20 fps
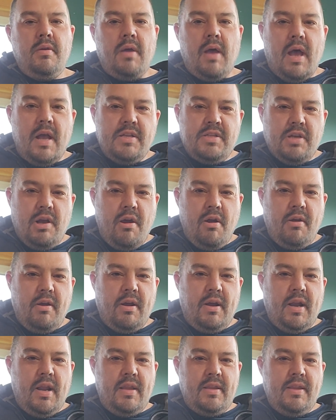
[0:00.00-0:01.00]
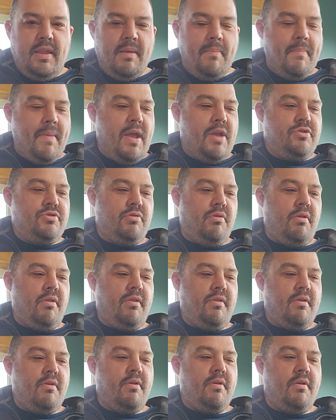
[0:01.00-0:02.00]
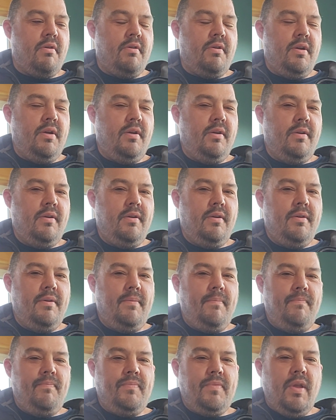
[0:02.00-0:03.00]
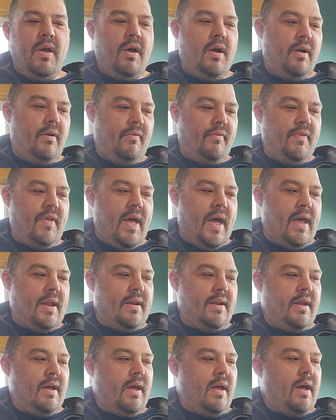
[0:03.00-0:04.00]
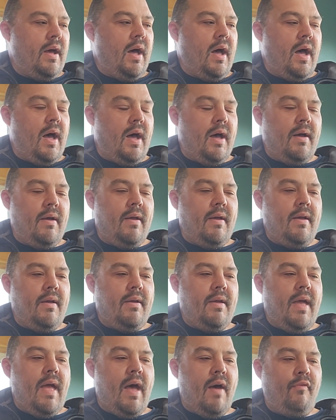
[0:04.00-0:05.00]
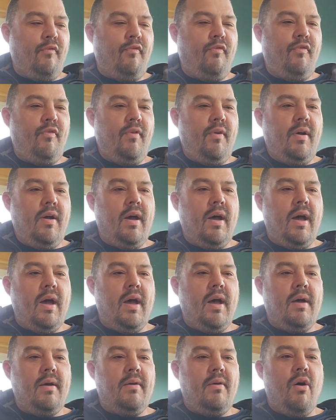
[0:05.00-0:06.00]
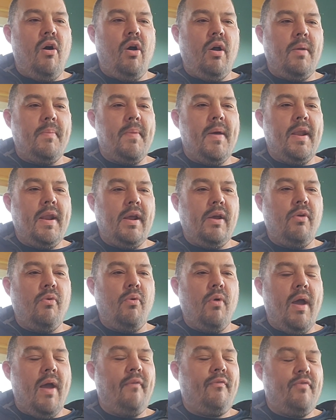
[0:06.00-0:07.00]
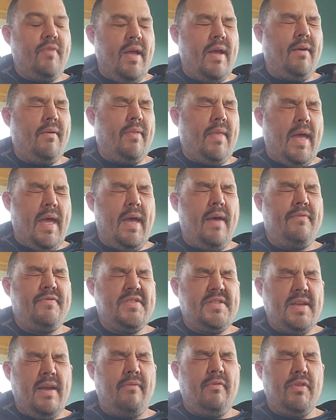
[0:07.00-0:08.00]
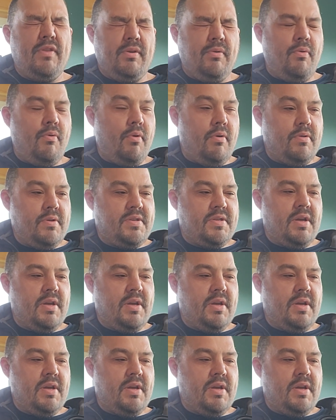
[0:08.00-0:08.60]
I targeted the major third of that F augmented the F7th chord.